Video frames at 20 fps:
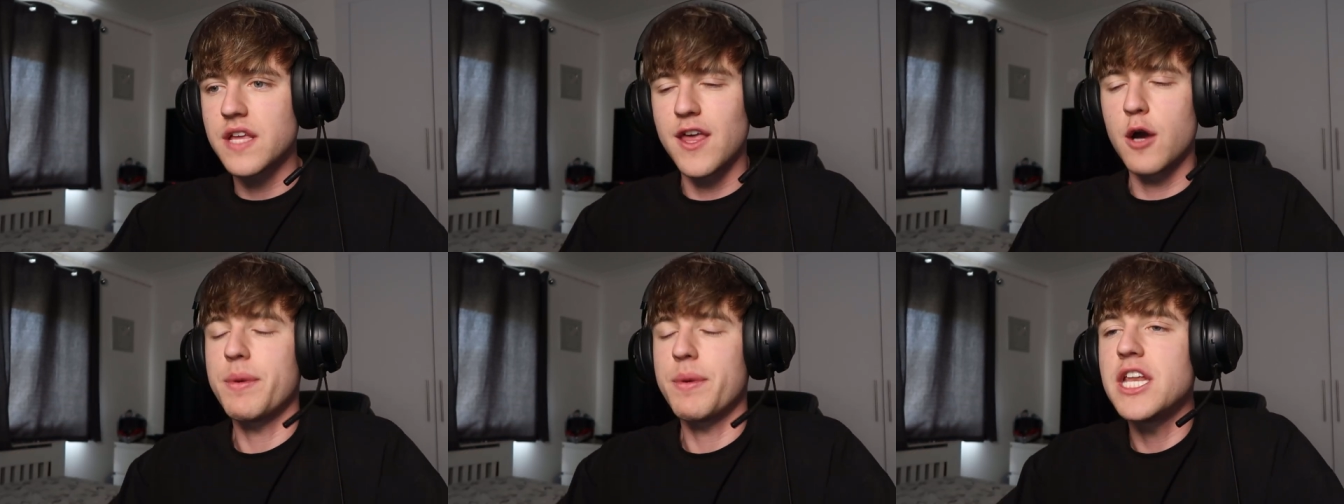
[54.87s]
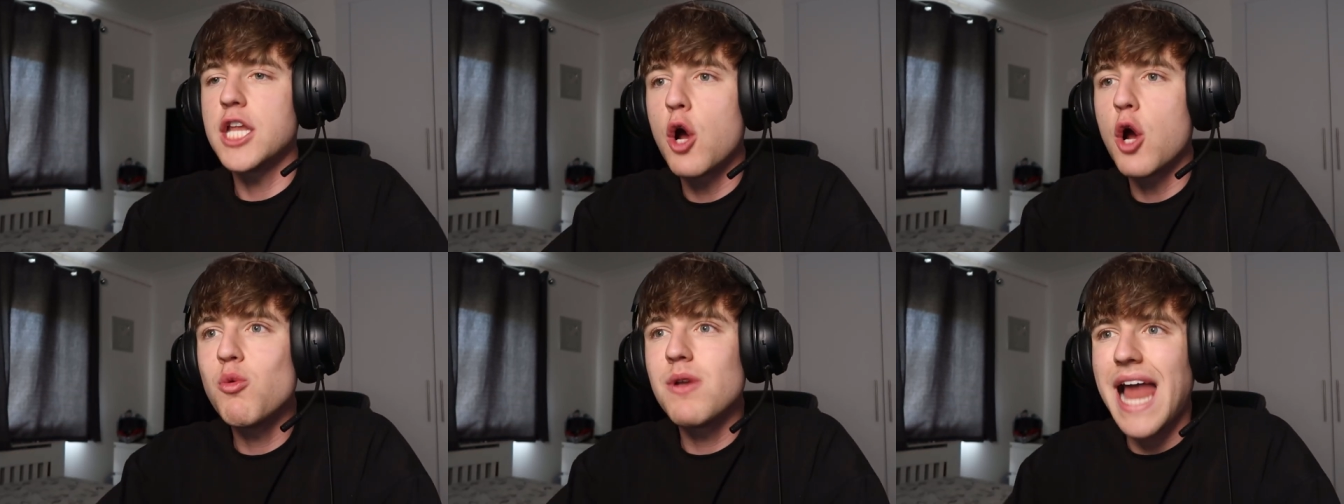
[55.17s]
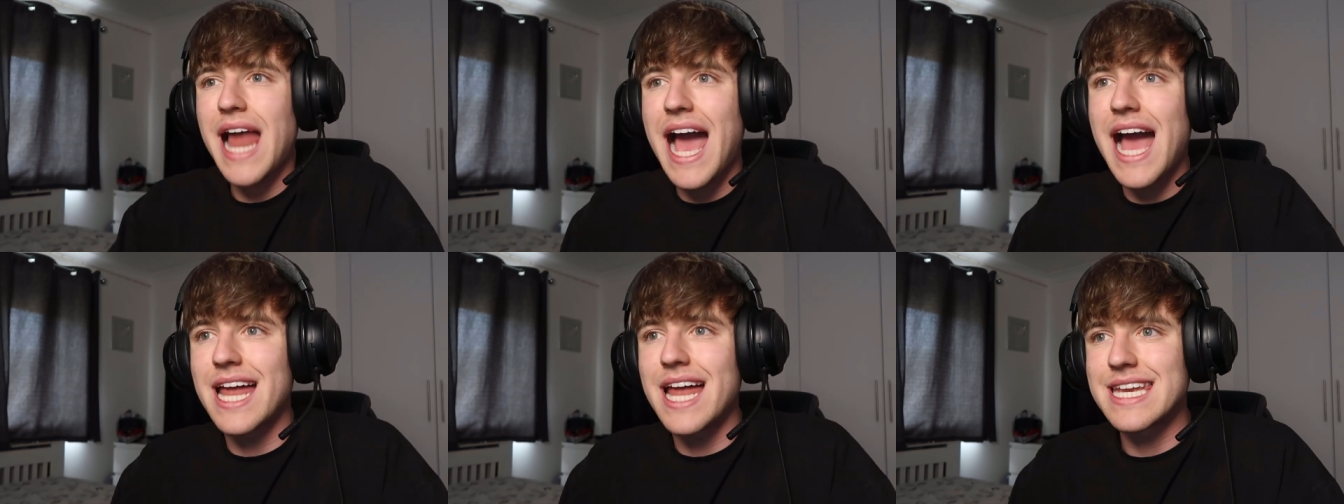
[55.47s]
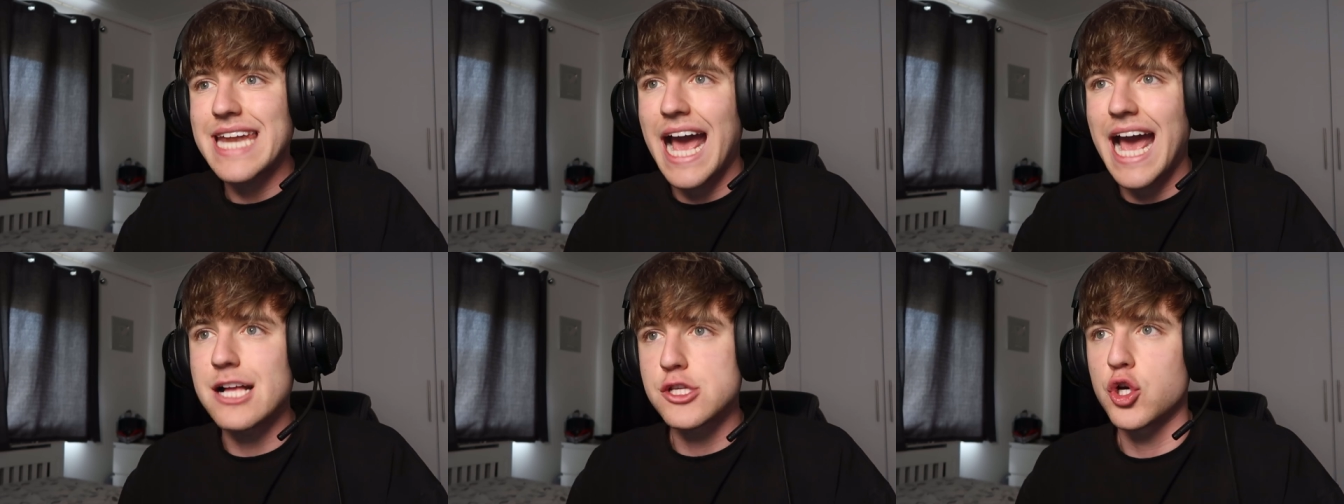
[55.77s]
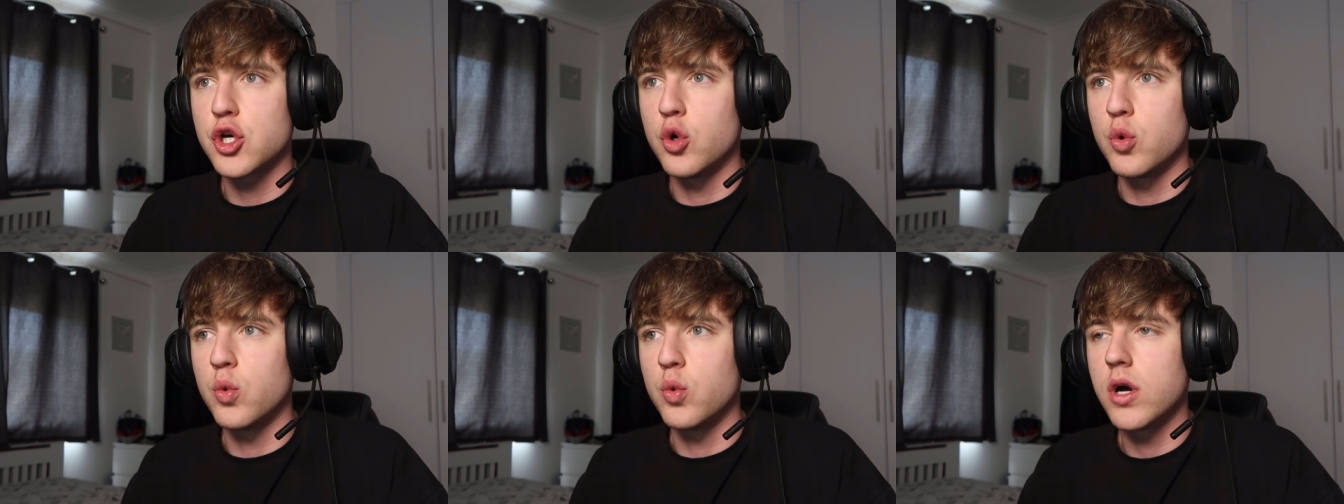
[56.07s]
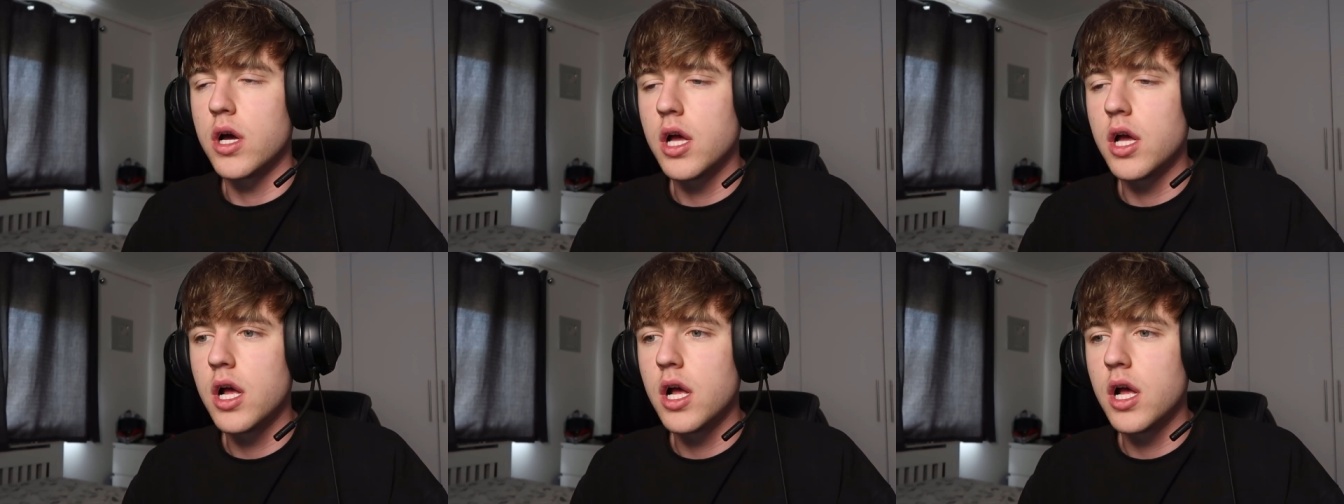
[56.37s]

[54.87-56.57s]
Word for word: There'll be no land at all.